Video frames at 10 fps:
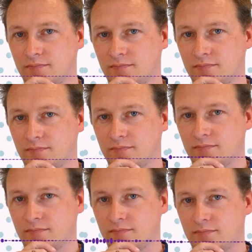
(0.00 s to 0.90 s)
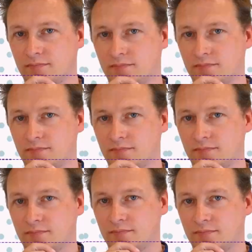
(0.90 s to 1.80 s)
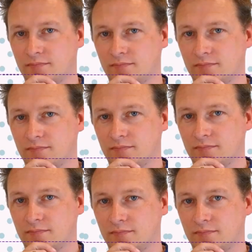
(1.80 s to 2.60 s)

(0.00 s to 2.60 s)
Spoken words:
And looked around one last time,